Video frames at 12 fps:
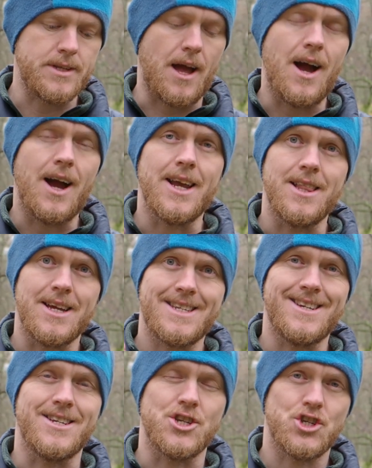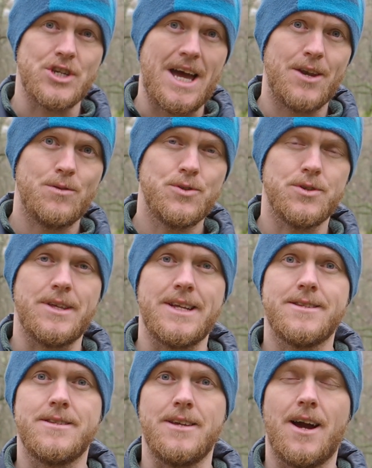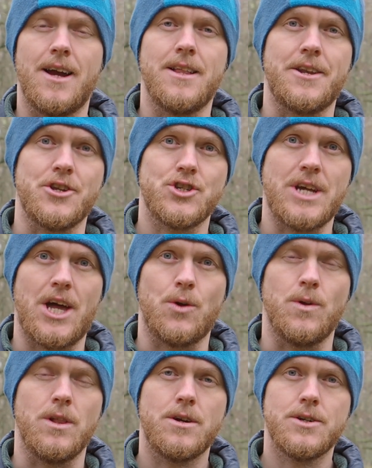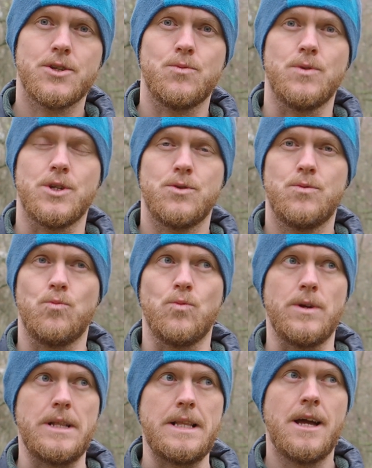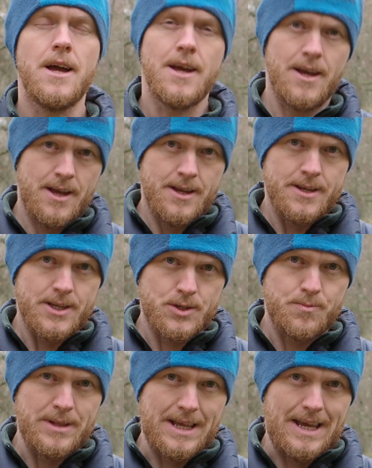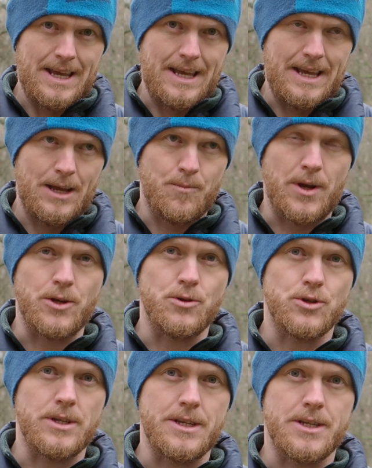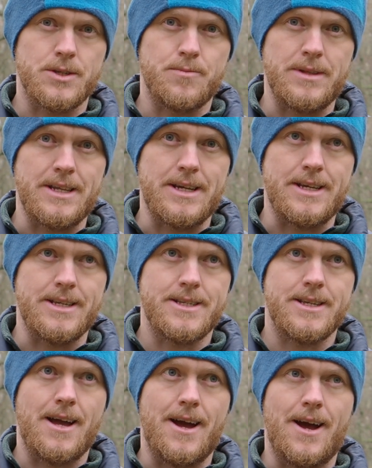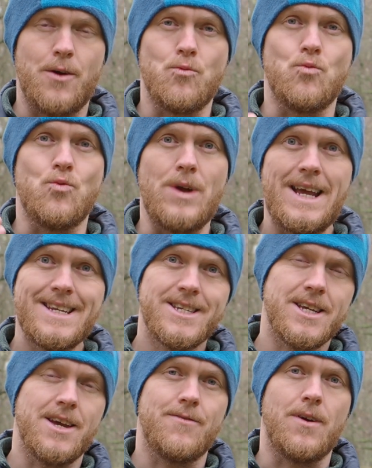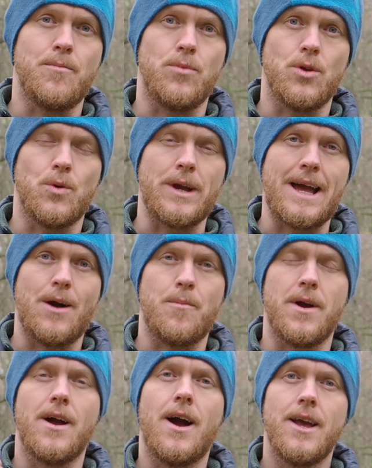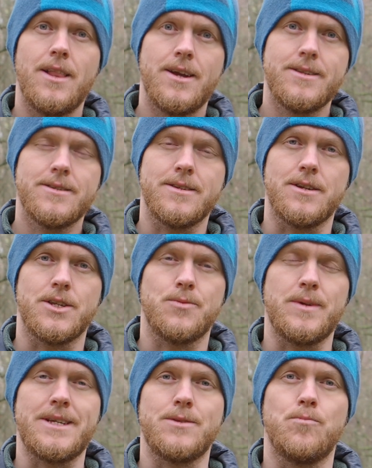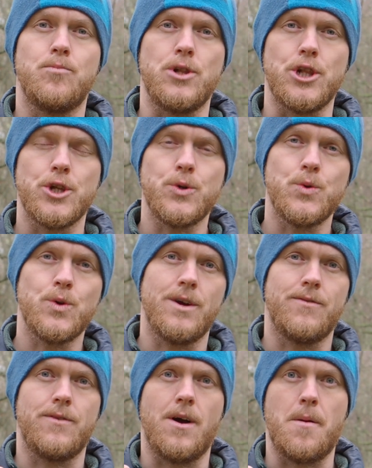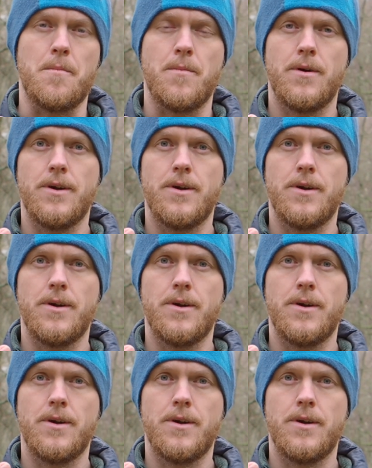a highlight and shadow. So that's the highlight and shadow alerts, which will display, mine usually displays red if I'm blowing out my highlights, and it displays blue if I'm